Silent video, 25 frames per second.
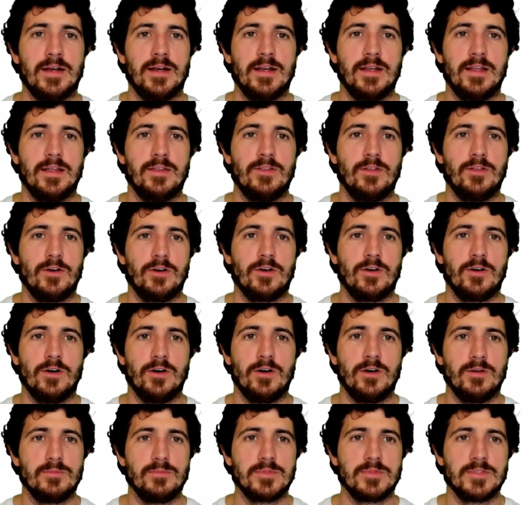
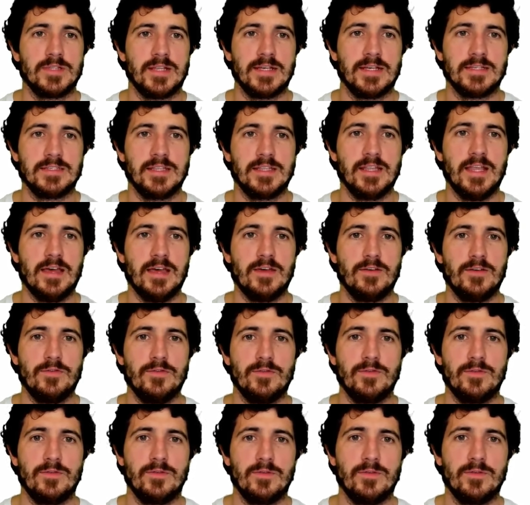laravel.com slash
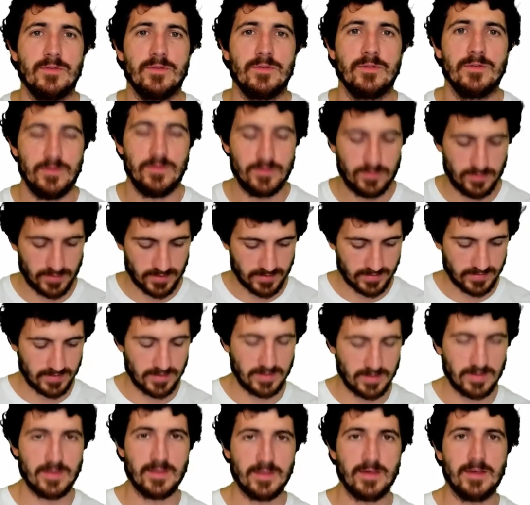live, you can
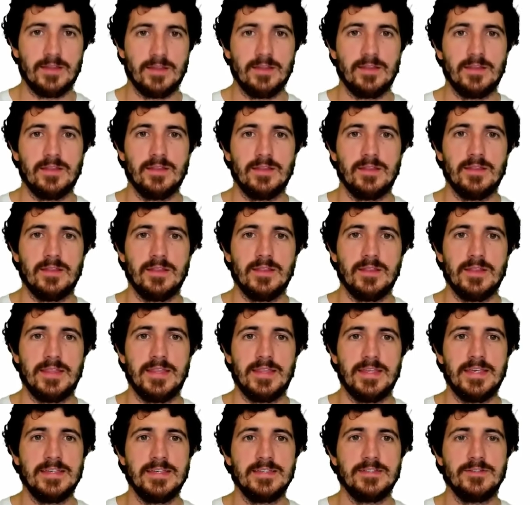see that
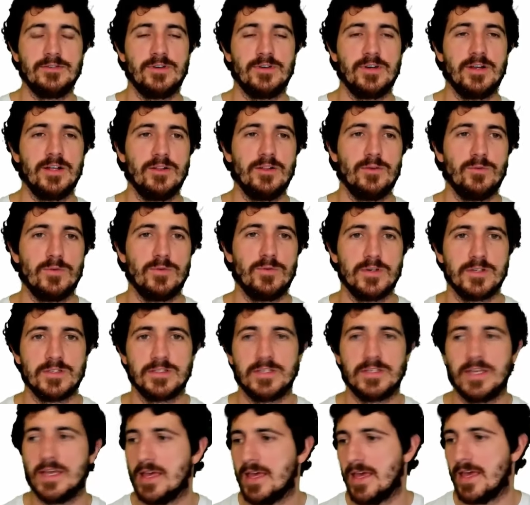this URL
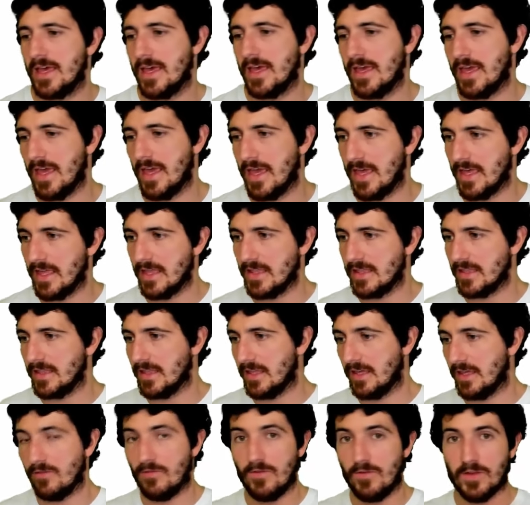works.
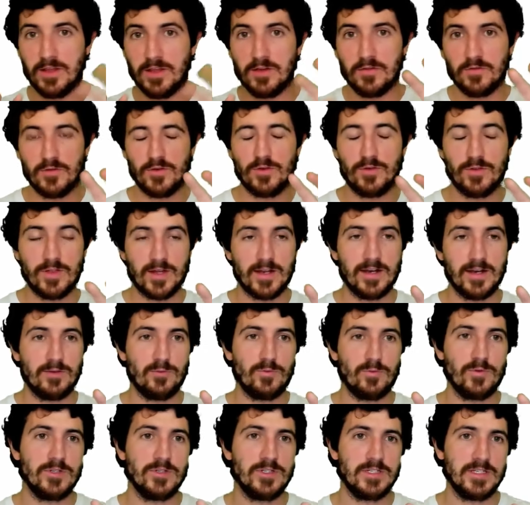And if any of you that are
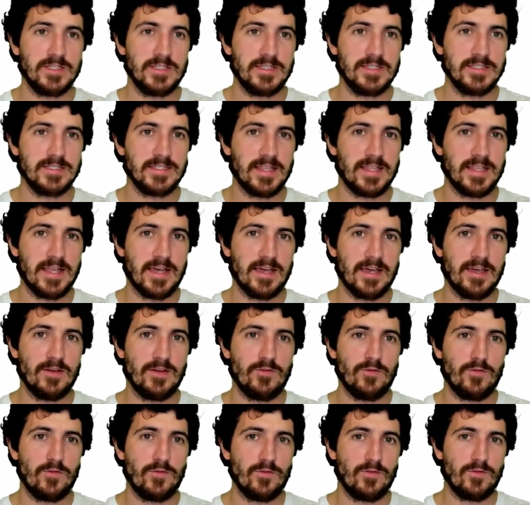watching this
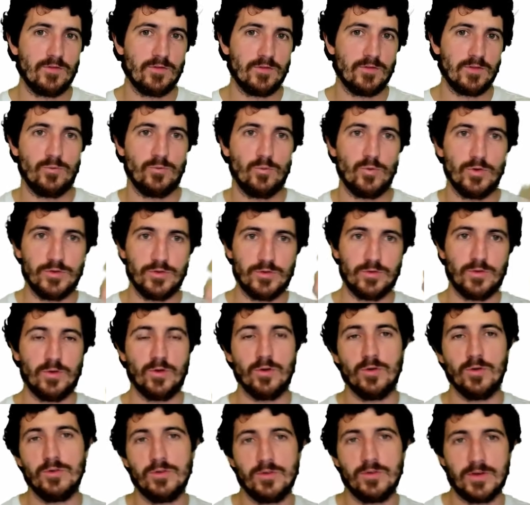live want to
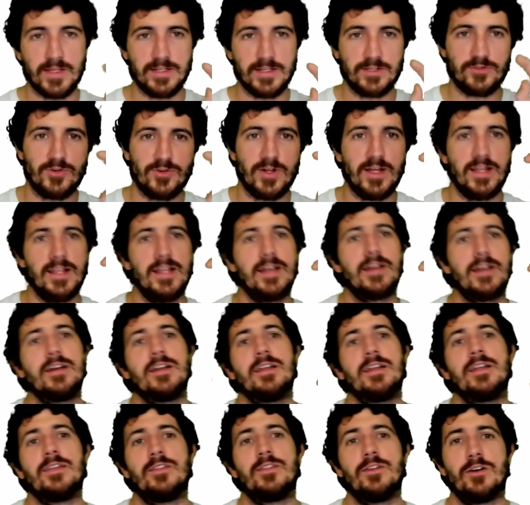go, you can try
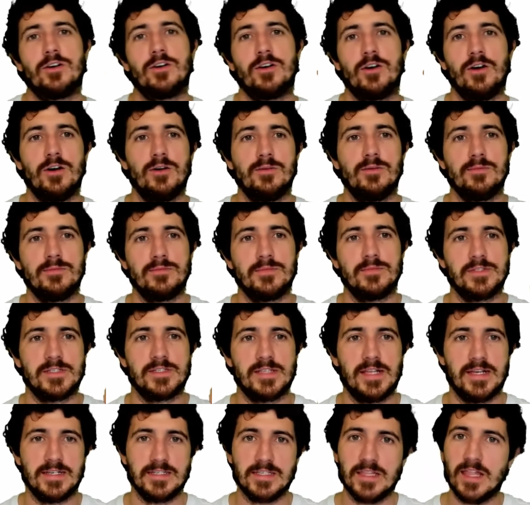larle.com
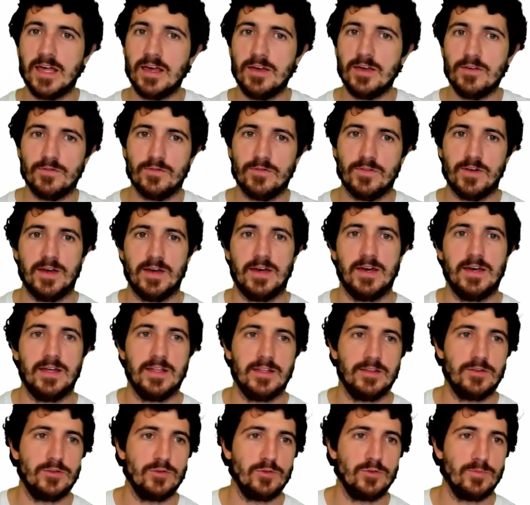slash live
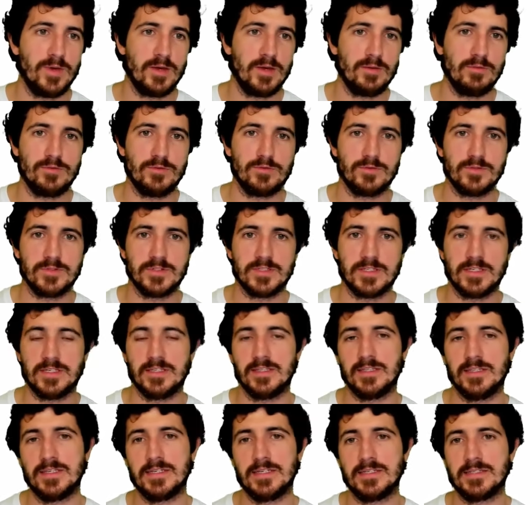and you'll be able to
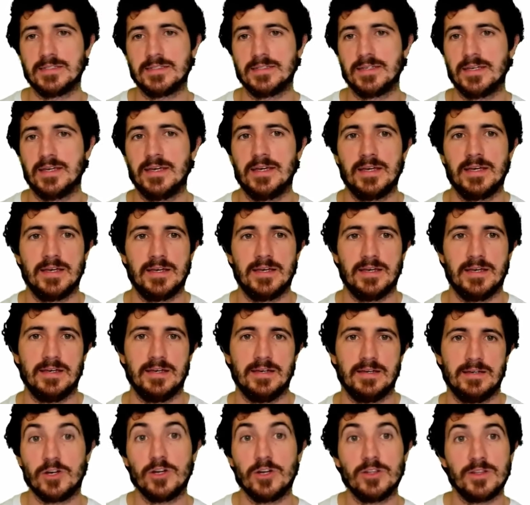see this,
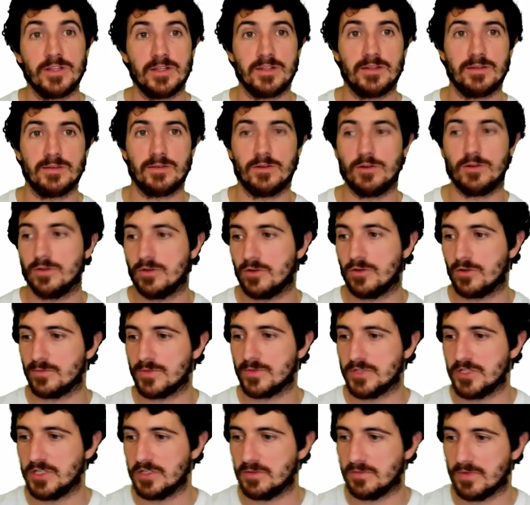this content on your
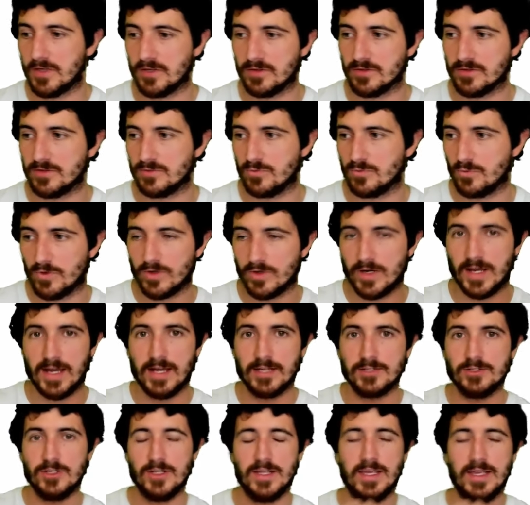machine because we're
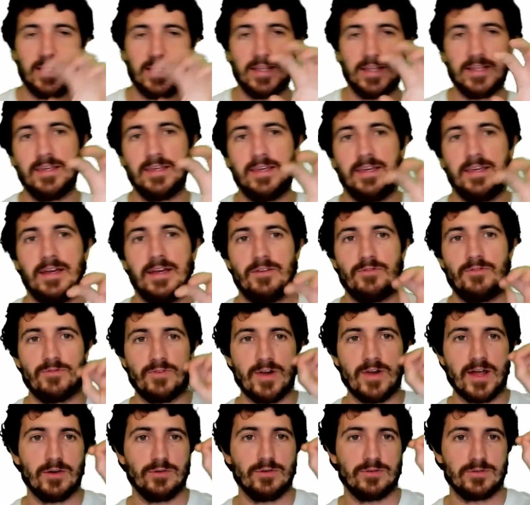actually editing a
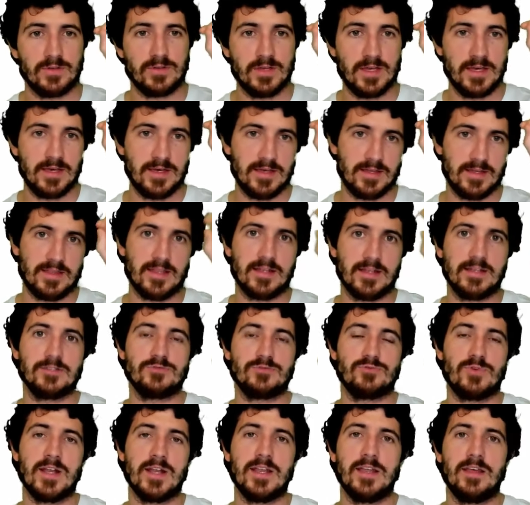route that
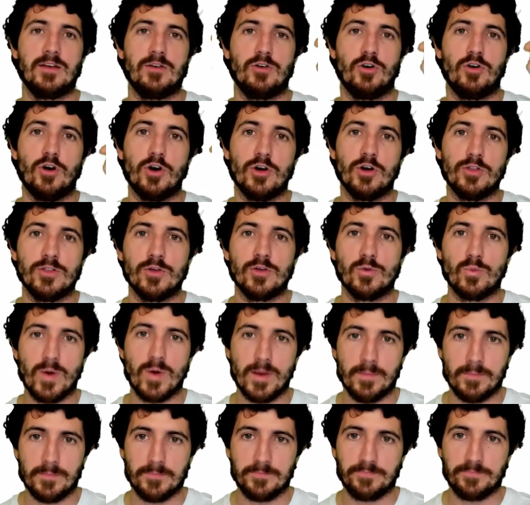is running on the
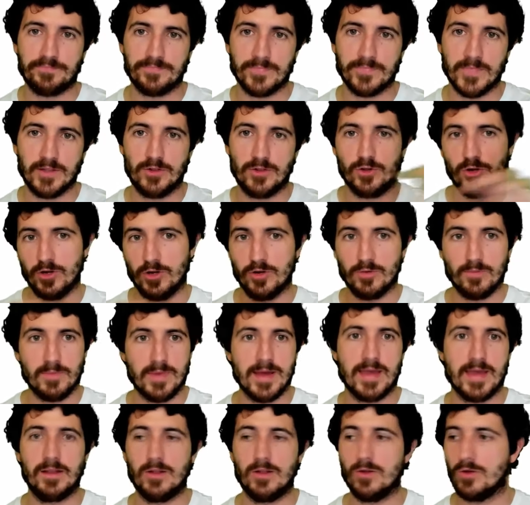web, not on
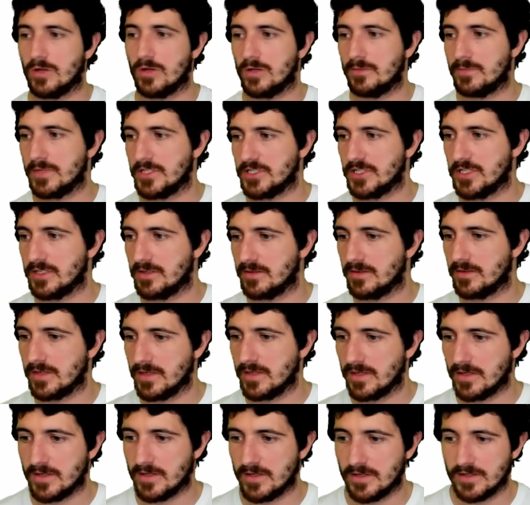my local machine.
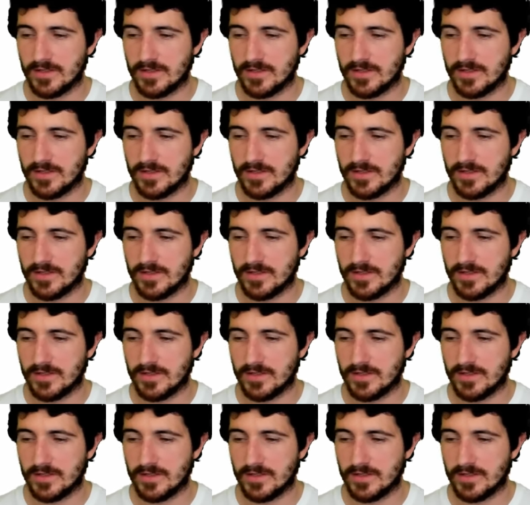